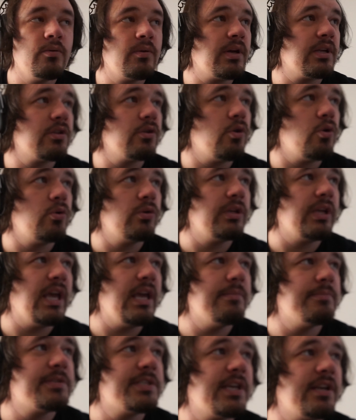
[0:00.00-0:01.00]
the old
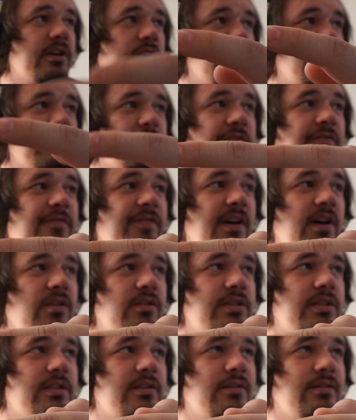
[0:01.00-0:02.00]
game center with the
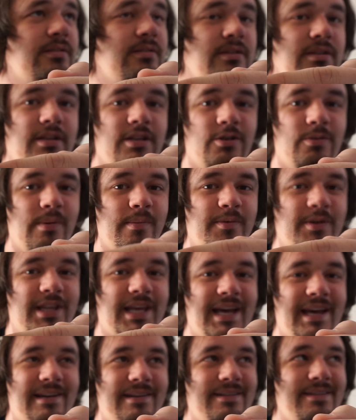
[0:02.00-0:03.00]
felt. Remember
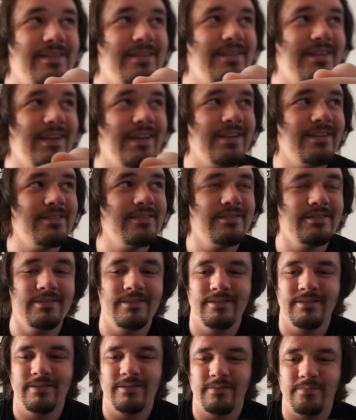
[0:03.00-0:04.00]
that? Yeah.
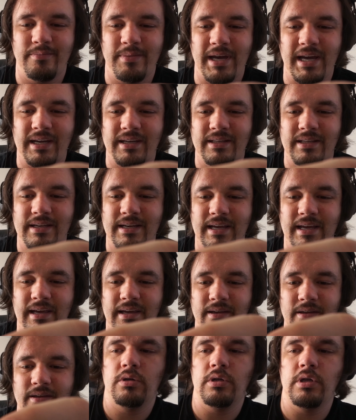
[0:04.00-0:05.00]
Back in the
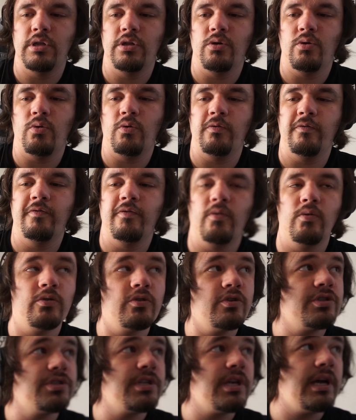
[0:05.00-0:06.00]
day. then the old folder
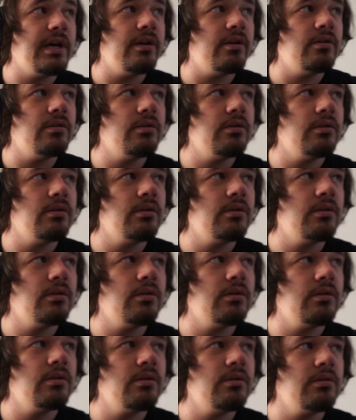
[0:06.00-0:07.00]
style.
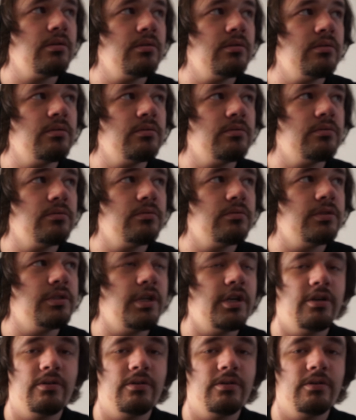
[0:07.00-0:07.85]
And